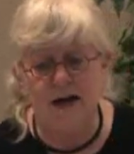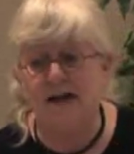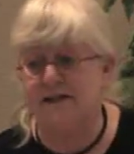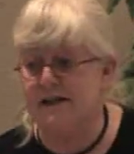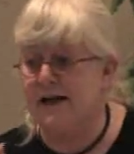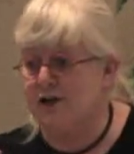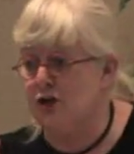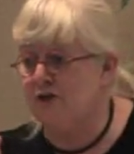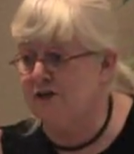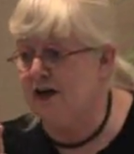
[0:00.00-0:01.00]
back then I
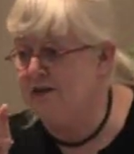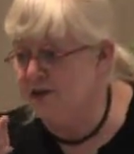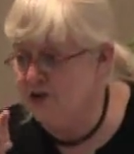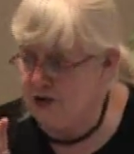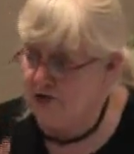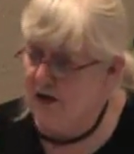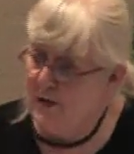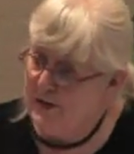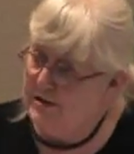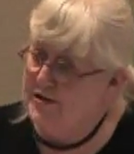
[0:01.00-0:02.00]
could have gotten into those
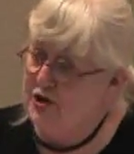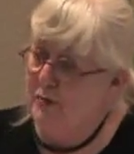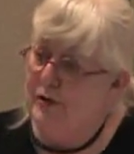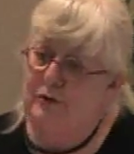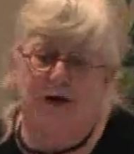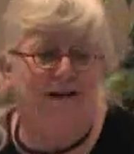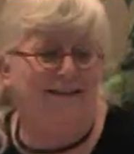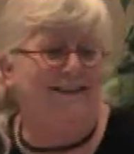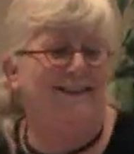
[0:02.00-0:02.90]
hot pants too, by the way.